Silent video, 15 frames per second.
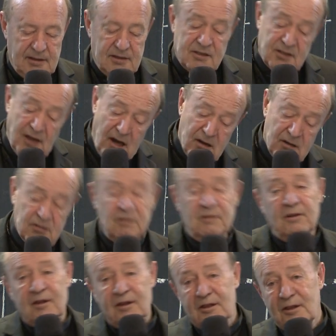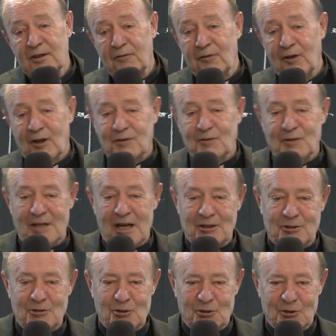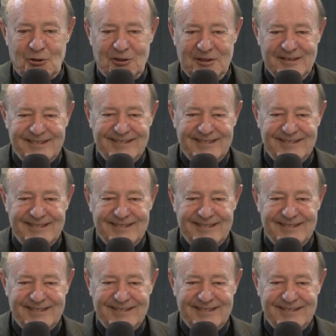So the philosophers aren't too sure.